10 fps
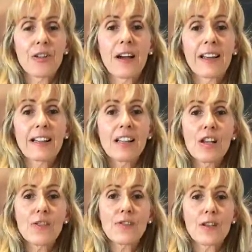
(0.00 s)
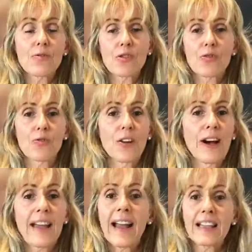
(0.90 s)
and I'd love you to
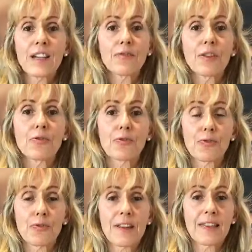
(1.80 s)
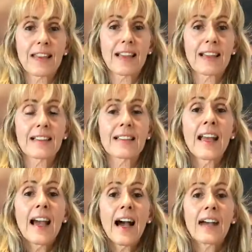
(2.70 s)
try any of those three things,
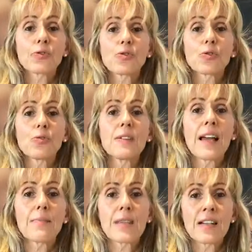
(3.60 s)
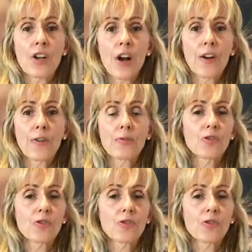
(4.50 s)
and do let me know.